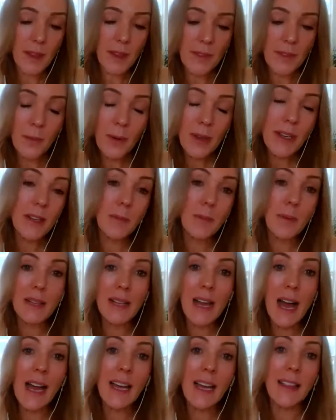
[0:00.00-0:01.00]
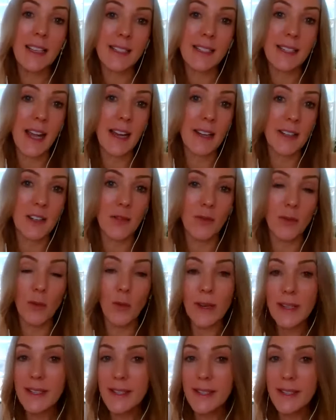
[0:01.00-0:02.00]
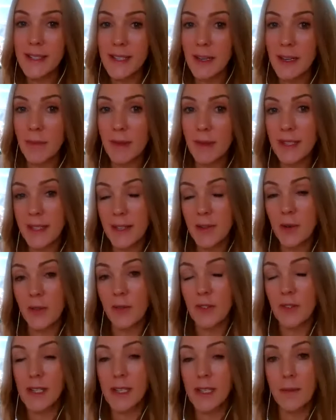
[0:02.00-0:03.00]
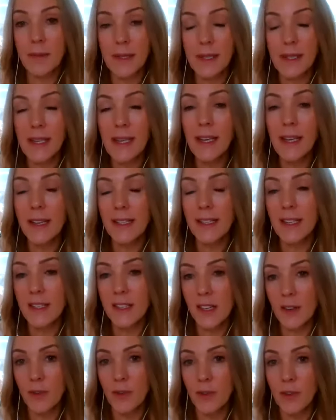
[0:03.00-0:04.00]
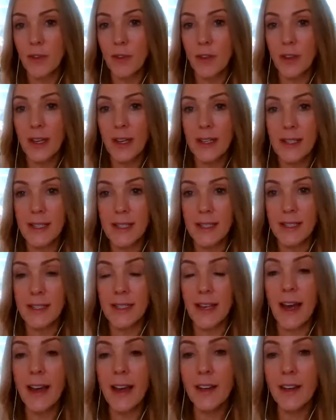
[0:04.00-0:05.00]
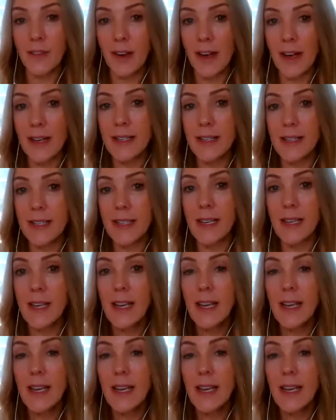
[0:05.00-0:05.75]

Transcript: we can apply this kind of wisdom, this sort of deep seeing to difficult things inside of us,